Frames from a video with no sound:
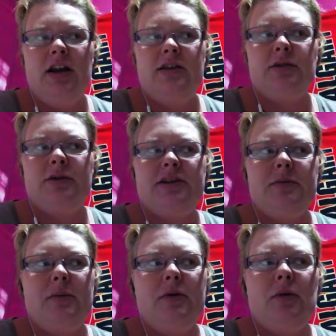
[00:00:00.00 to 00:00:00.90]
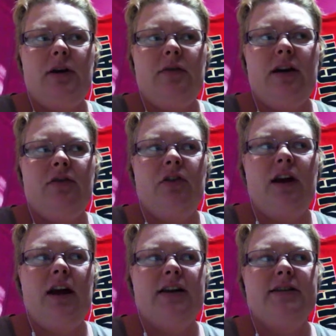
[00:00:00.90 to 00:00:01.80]
So I see my midwife after
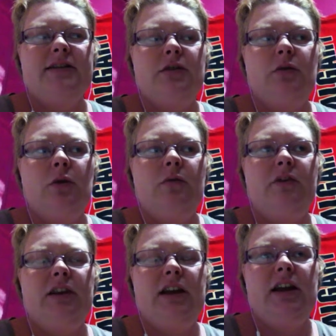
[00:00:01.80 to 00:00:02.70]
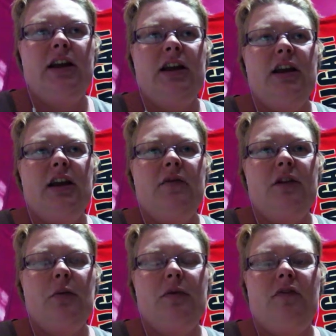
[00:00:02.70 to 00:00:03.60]
that, so hopefully
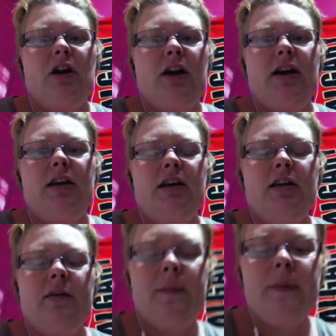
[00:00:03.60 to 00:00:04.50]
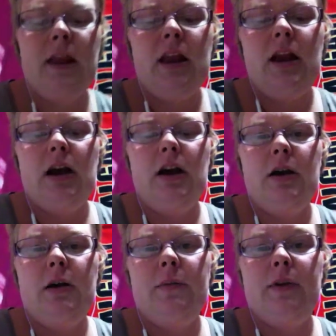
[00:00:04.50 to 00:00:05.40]
everything will be fine.
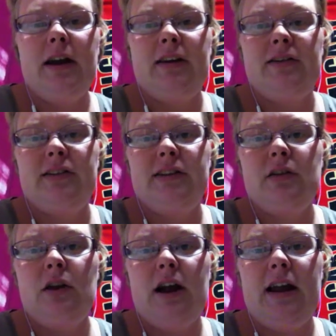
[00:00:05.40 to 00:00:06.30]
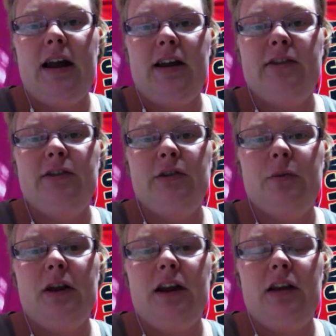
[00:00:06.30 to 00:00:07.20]
I get to see the little guy again, so
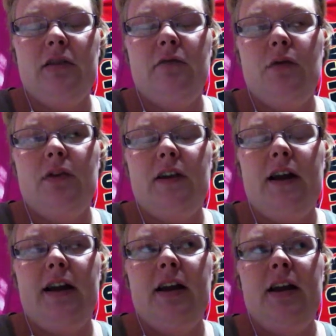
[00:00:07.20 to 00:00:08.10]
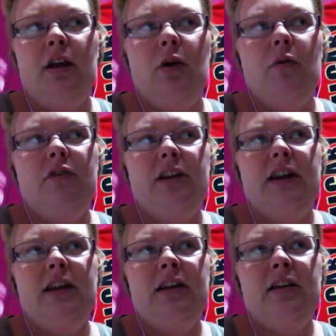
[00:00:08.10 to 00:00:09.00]
I'm kind of looking forward to that.
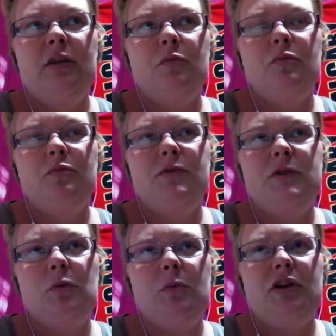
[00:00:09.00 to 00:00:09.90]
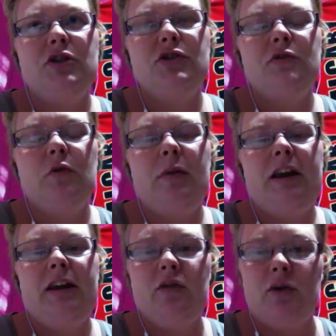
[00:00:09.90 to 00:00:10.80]
Hopefully they'll do more pictures for
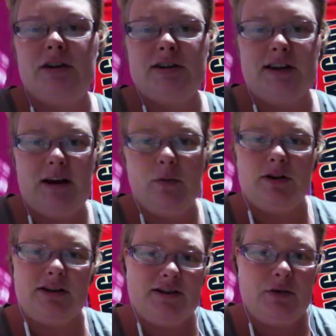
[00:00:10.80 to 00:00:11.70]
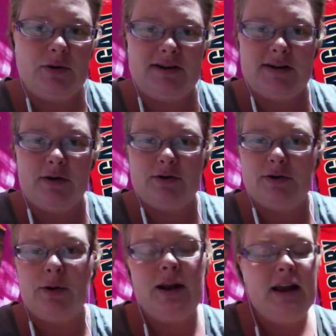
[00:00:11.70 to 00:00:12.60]
me, even though I just had one done 2 weeks ago,
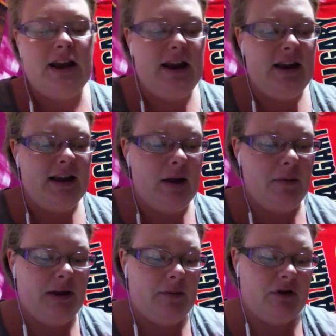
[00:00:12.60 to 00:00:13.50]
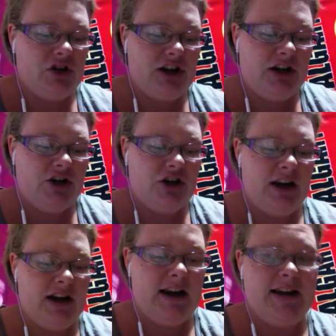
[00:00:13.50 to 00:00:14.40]
so can't be that much change
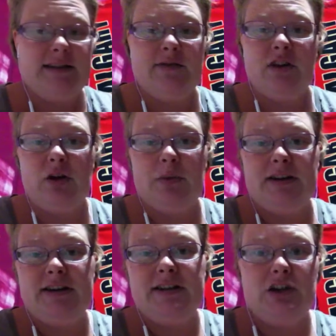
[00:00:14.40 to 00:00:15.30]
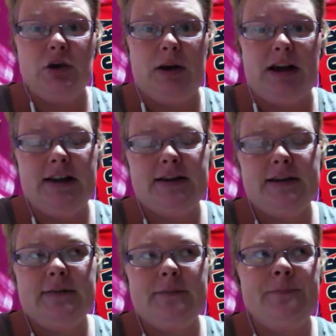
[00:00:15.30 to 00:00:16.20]
in his development in 2
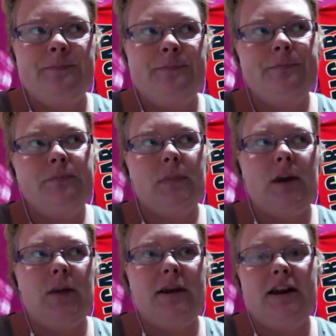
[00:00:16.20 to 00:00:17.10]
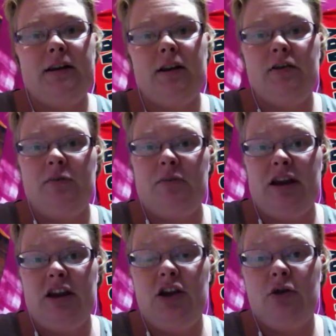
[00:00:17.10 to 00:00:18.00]
weeks. I mean, other than
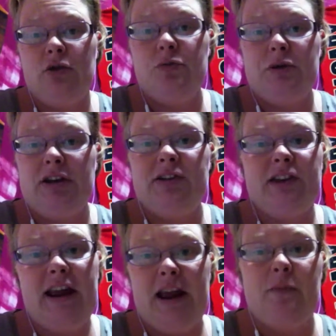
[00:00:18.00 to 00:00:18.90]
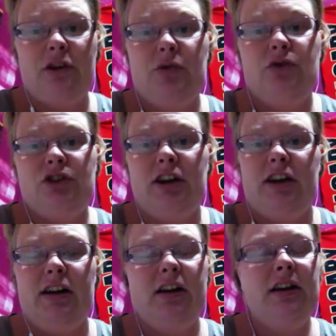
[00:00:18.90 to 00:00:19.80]
being huge, because I am huge
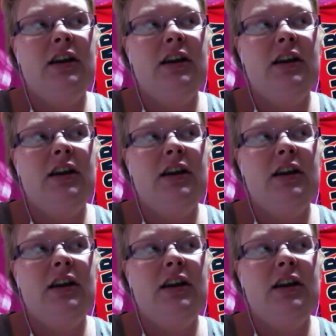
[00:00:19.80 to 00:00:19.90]
today.